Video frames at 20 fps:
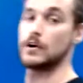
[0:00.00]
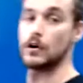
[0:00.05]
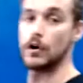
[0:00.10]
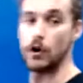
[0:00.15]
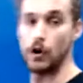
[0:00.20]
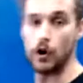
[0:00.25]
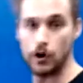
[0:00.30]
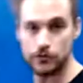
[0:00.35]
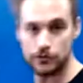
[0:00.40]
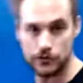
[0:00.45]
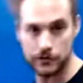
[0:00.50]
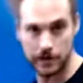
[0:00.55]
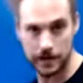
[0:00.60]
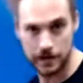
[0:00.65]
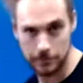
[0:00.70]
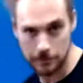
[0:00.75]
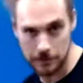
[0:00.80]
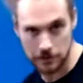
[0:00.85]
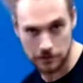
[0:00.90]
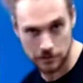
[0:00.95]

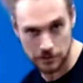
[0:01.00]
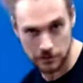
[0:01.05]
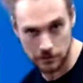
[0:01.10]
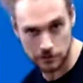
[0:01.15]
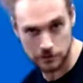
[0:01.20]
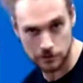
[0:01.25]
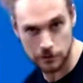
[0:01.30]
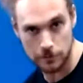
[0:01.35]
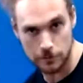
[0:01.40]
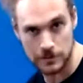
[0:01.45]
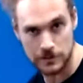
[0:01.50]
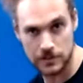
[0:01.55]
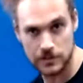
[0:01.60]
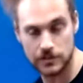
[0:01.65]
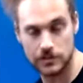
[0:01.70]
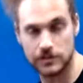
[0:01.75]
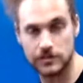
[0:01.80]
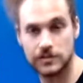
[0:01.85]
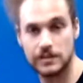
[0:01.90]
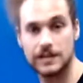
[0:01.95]
Alternating between those two
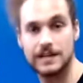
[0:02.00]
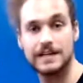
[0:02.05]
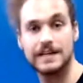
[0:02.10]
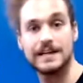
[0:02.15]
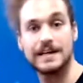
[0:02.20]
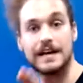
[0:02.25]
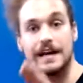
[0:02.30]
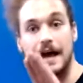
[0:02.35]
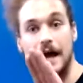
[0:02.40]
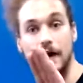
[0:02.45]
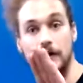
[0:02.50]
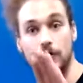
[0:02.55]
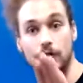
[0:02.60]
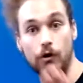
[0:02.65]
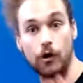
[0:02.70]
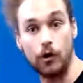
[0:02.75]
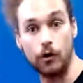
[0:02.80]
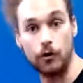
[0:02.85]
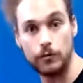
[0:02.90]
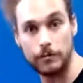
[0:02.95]
positions at your
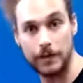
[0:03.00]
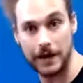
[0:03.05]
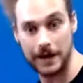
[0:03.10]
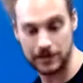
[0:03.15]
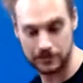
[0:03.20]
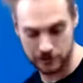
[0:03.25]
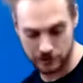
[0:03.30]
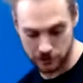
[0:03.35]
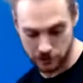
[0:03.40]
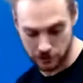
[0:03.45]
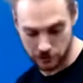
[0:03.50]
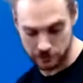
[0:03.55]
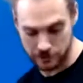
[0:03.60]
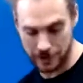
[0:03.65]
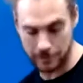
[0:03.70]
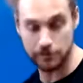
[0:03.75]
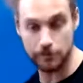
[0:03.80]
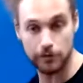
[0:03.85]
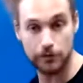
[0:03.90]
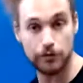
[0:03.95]
own pace and your own
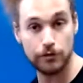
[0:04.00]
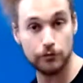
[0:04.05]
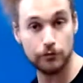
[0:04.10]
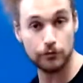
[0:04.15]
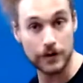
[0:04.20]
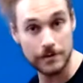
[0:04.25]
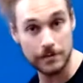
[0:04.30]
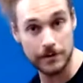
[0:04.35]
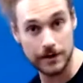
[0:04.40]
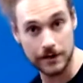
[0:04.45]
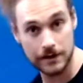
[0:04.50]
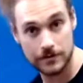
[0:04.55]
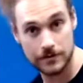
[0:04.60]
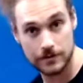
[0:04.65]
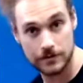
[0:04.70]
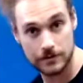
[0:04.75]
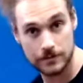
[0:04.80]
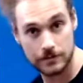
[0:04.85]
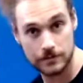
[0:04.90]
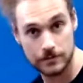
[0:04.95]
time for 3
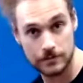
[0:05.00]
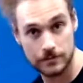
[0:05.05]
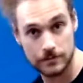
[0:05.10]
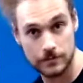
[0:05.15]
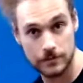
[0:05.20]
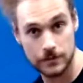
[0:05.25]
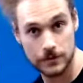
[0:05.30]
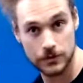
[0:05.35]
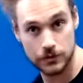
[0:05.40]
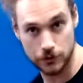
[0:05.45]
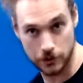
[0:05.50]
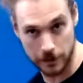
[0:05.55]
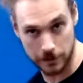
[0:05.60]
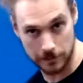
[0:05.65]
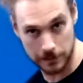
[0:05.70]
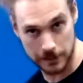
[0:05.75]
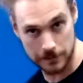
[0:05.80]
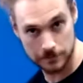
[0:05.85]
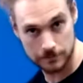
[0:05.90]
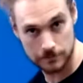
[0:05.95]
minutes. Join
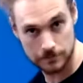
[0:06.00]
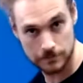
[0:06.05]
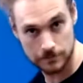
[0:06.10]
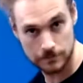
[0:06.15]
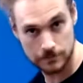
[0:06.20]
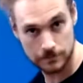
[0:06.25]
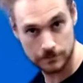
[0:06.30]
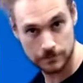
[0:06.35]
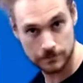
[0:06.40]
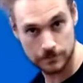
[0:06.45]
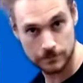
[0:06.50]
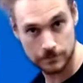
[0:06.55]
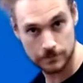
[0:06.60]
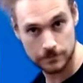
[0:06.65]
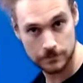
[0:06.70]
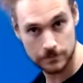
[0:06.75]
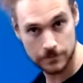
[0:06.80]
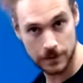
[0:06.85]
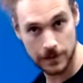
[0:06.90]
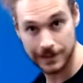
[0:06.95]
me.
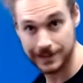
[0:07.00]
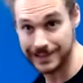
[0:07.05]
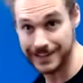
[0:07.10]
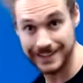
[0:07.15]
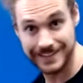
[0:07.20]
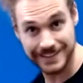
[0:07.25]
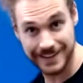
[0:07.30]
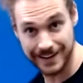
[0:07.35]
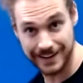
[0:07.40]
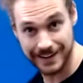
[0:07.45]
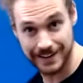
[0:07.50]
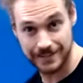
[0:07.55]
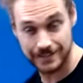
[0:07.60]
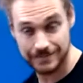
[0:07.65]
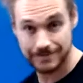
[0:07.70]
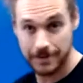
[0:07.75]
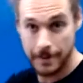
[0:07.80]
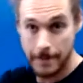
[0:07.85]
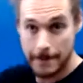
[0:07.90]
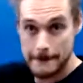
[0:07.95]
Let's get it.
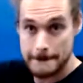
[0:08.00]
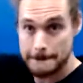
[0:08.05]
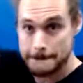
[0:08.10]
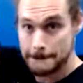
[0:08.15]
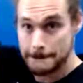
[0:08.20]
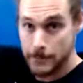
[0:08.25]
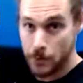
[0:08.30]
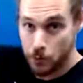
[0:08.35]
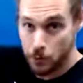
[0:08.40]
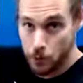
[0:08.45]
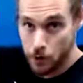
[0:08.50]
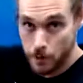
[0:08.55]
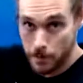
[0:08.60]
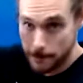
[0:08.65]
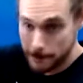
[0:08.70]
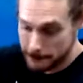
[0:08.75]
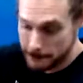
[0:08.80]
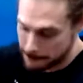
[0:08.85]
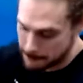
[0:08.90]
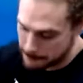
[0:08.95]

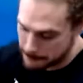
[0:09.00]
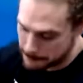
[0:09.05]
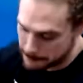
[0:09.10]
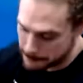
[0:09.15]
Woo!